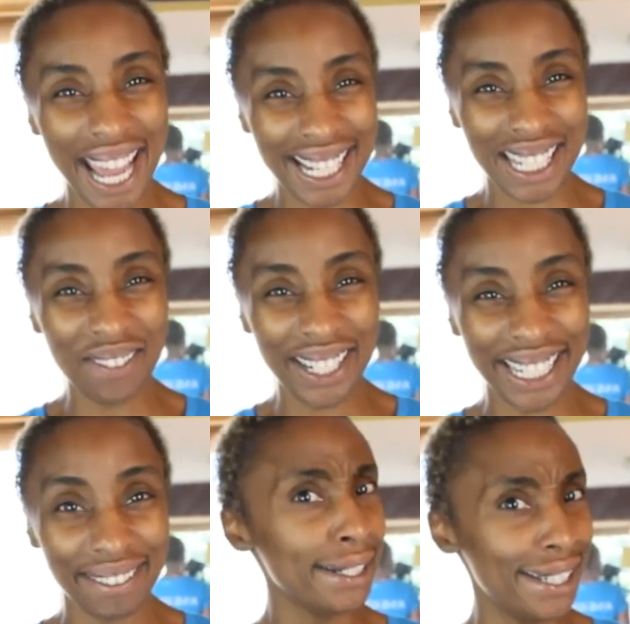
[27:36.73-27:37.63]

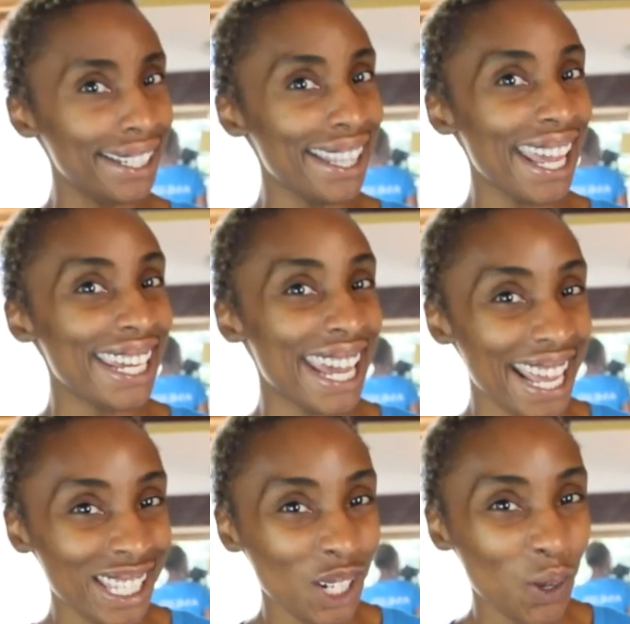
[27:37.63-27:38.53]
activity. Did they
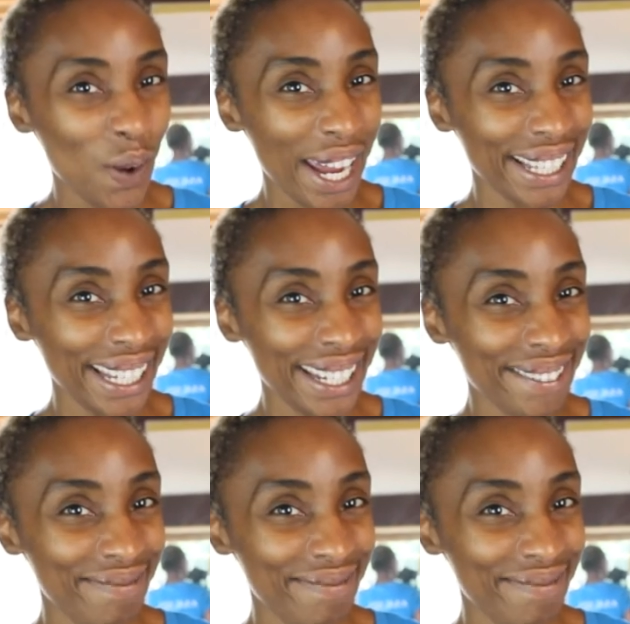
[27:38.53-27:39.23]
guess correctly?